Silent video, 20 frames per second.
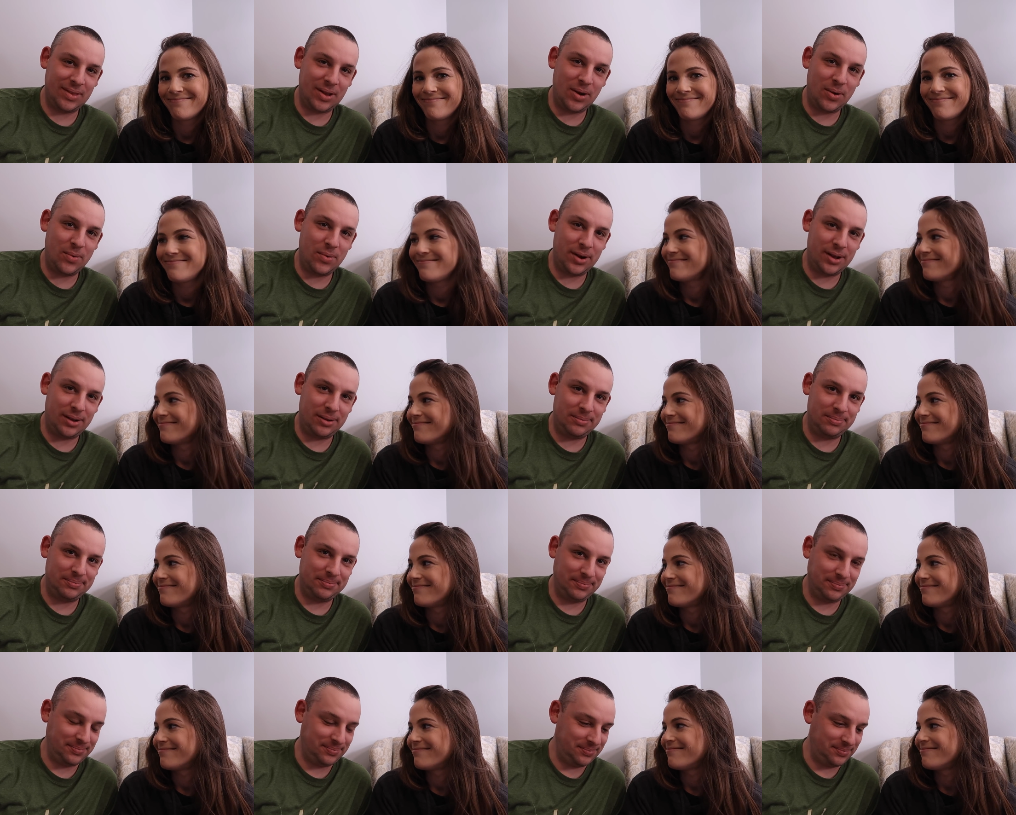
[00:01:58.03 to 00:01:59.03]
Speaker 1: Oh well.
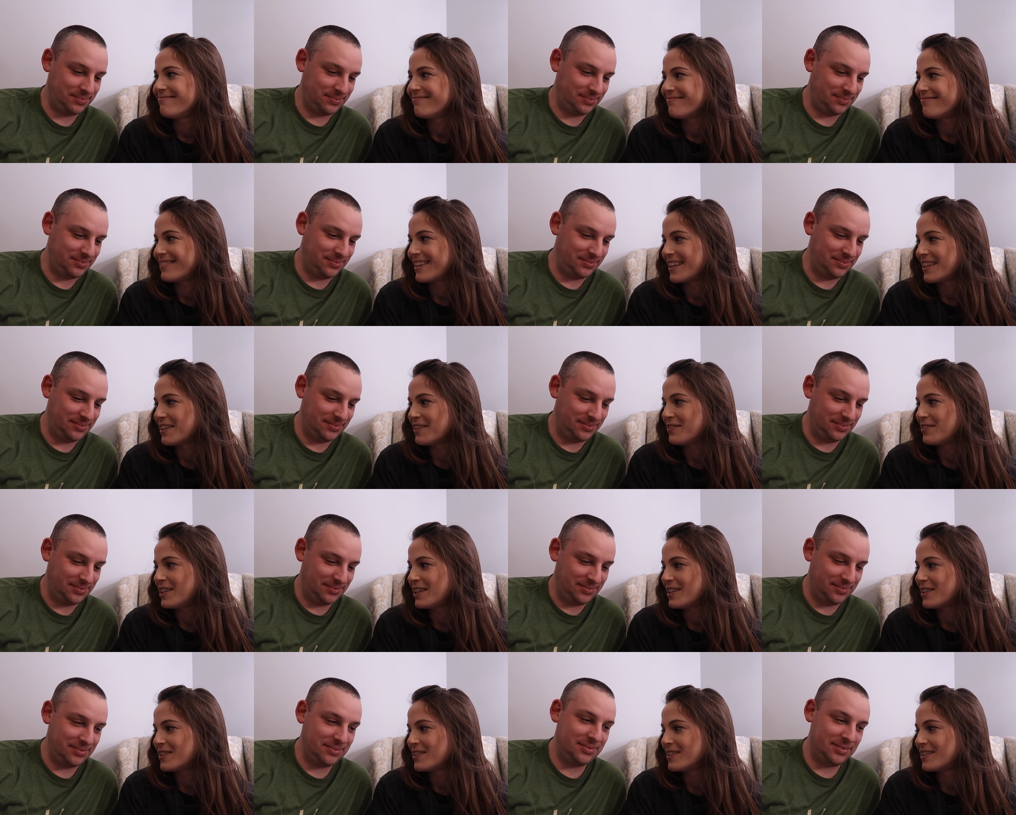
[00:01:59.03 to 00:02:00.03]
Speaker 2: I love
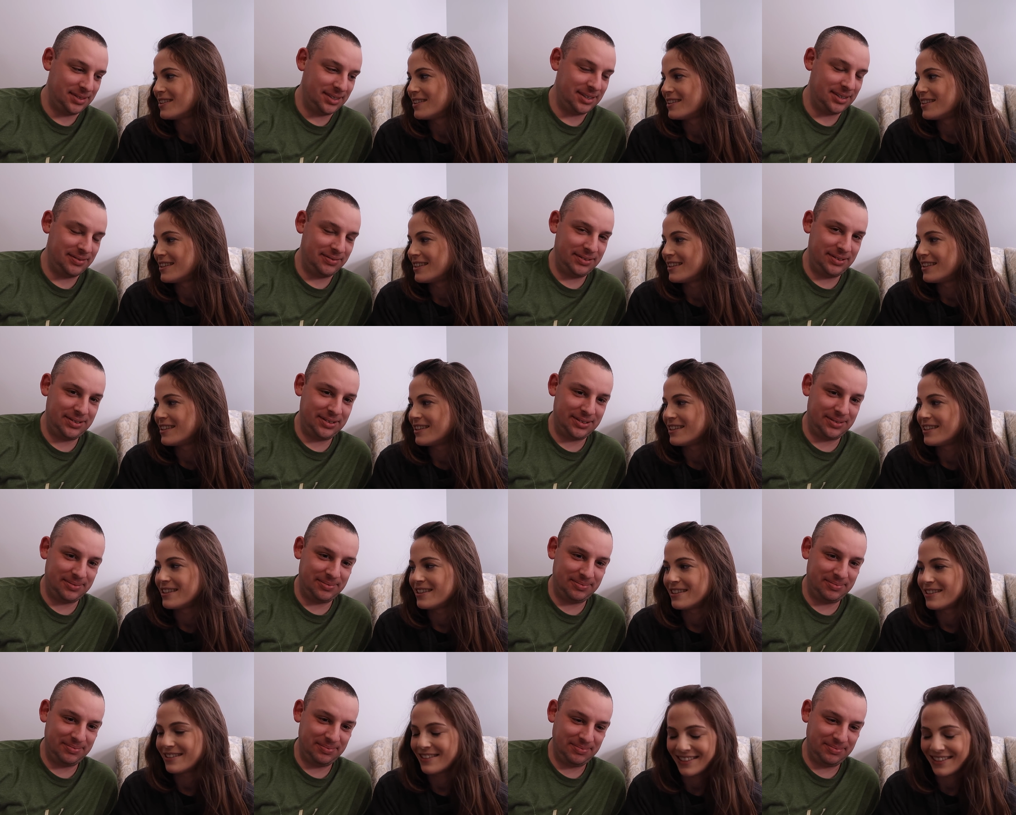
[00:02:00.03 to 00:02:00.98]
you.
Speaker 1: I love you too.